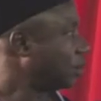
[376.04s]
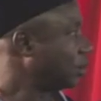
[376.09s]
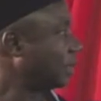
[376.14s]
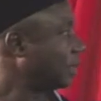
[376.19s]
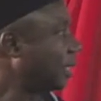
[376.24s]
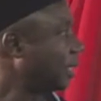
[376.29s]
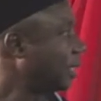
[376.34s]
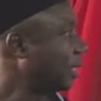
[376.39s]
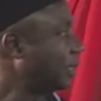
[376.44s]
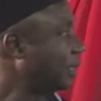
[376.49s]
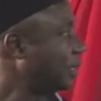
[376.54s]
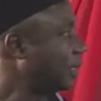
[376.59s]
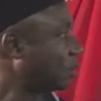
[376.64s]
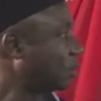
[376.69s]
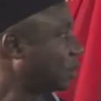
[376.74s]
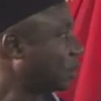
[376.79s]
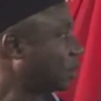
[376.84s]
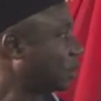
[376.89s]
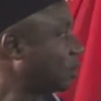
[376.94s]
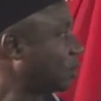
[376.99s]
then there's
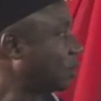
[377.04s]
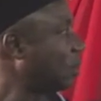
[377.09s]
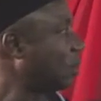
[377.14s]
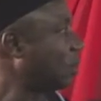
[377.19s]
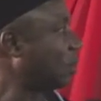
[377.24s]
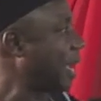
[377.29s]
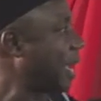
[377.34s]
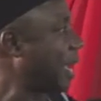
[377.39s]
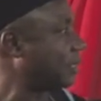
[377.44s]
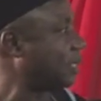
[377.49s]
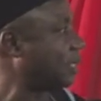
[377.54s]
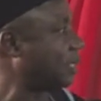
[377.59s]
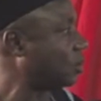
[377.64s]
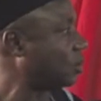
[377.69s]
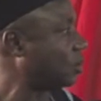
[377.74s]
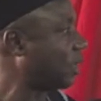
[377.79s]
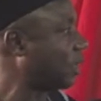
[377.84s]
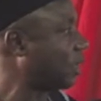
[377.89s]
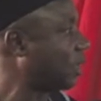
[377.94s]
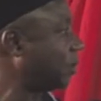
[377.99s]
also access to
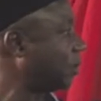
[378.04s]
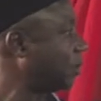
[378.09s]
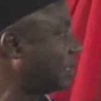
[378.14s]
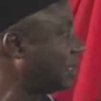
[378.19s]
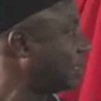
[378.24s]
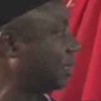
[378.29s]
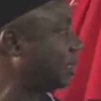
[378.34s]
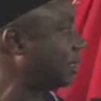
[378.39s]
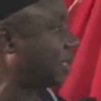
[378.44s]
expertise